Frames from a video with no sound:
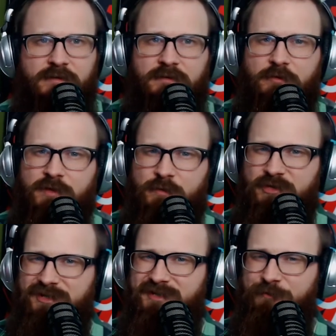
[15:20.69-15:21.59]
So this was
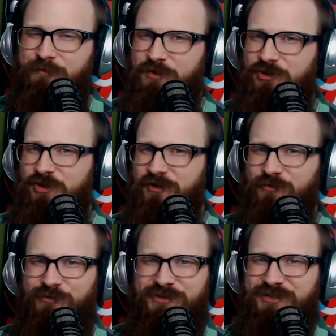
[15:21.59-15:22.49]
just some of the
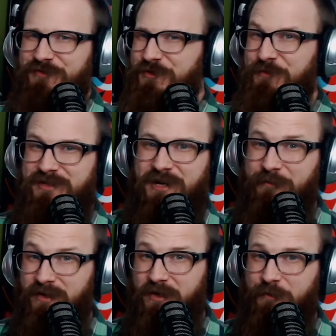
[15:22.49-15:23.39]
general stuff that was
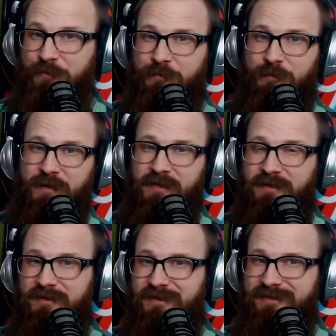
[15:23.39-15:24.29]
coming up
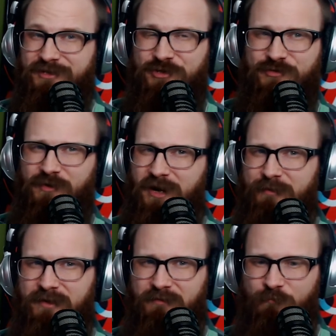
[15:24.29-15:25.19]
in
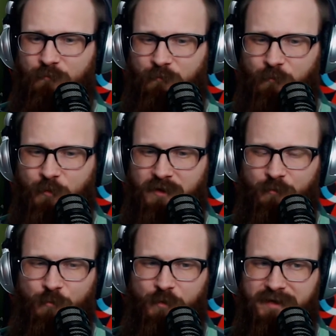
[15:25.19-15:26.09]
describing what
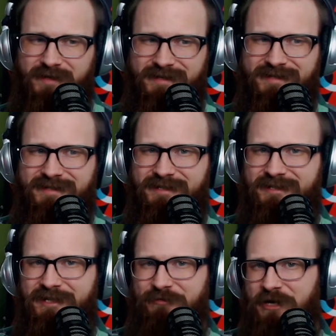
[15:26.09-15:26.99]
it is
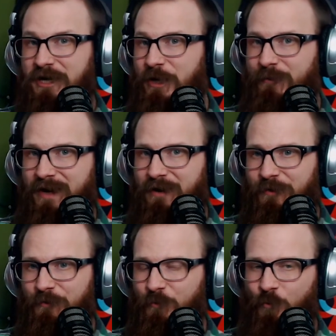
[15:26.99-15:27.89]
that's getting ready to come
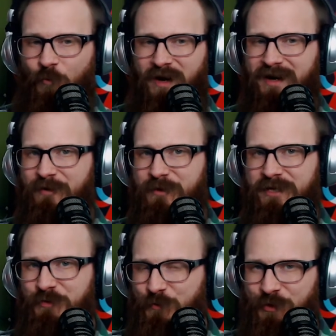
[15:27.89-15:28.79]
out, why we
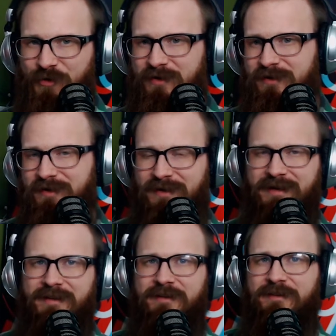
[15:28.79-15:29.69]
need to worry,
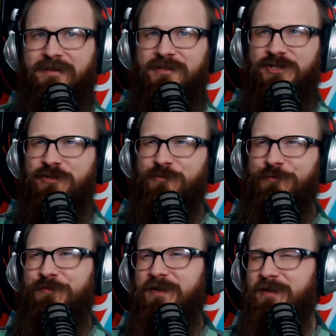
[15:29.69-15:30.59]
and the general
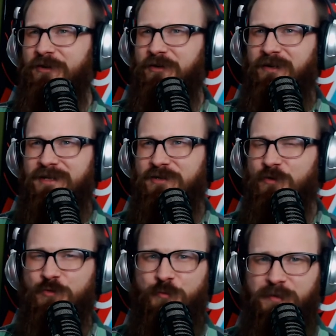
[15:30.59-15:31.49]
feeling on like
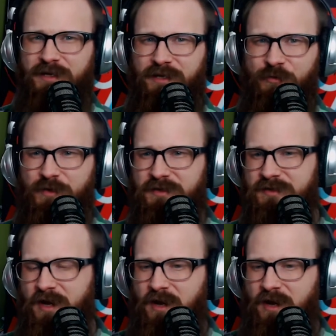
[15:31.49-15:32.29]
social media was,